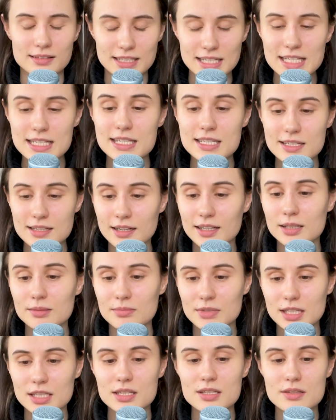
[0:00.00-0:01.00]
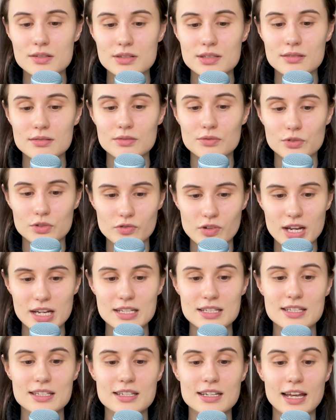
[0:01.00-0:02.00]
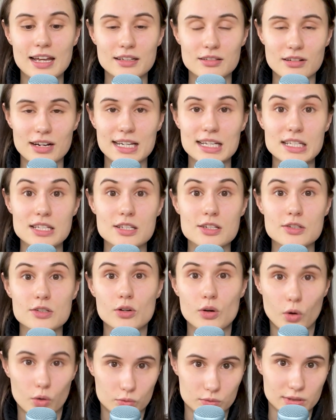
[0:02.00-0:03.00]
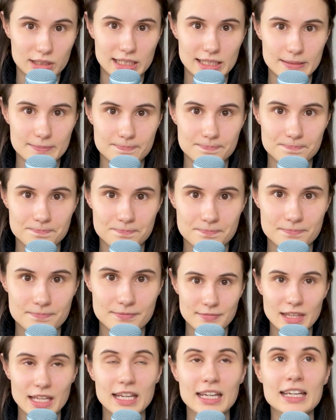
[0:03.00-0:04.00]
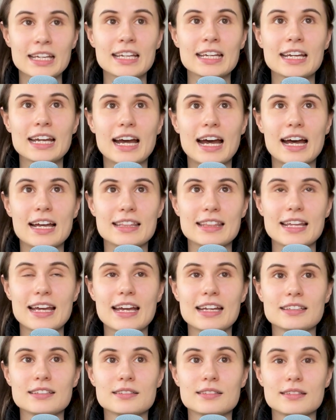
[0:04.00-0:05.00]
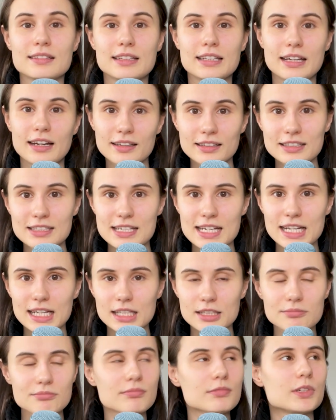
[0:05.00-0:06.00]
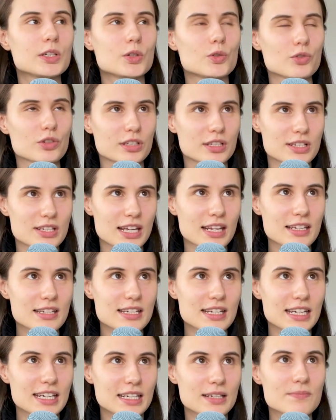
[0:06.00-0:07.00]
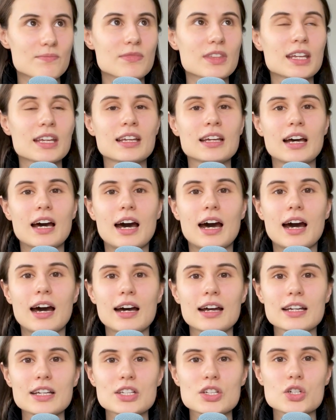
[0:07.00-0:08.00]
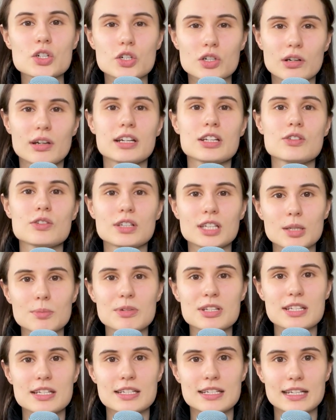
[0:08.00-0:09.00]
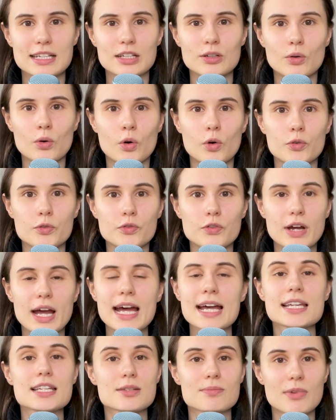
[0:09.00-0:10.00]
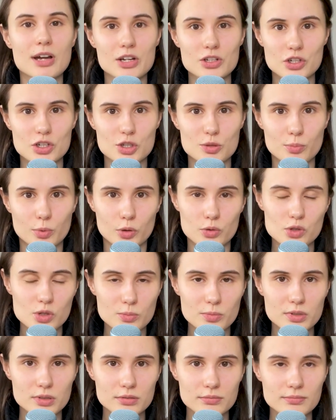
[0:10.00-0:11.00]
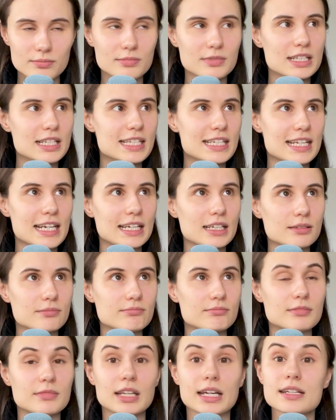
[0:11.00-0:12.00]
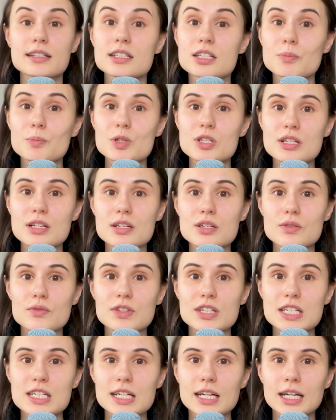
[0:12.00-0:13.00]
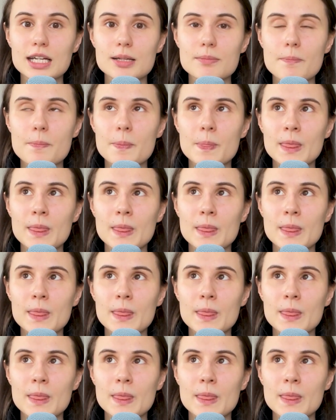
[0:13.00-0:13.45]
This time is for rest and rest only. And then the other day, usually Sunday, I try to keep as a day off as much as possible, let's say 90% of the time.